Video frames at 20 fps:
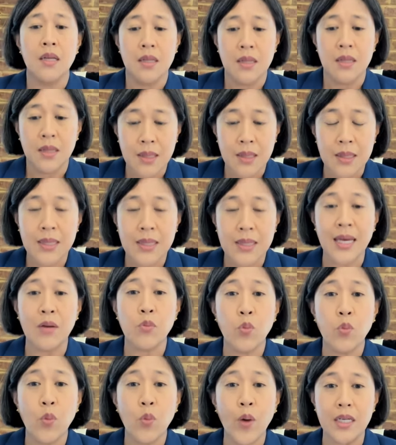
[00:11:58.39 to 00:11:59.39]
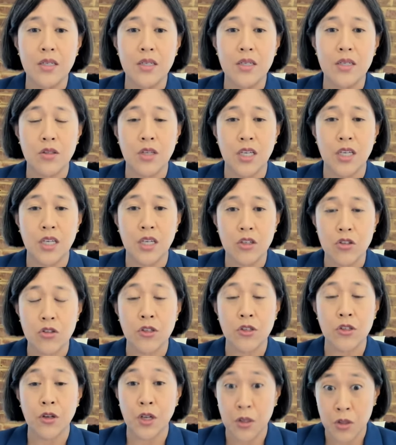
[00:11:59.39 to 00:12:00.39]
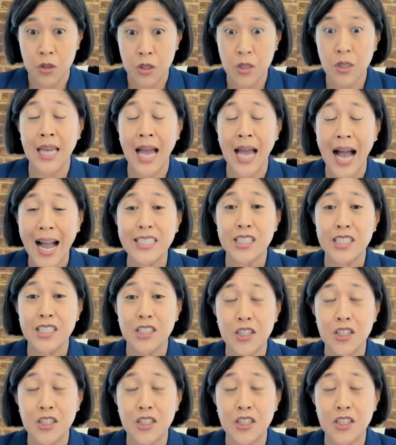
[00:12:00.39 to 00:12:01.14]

that went into the, inter- the ITO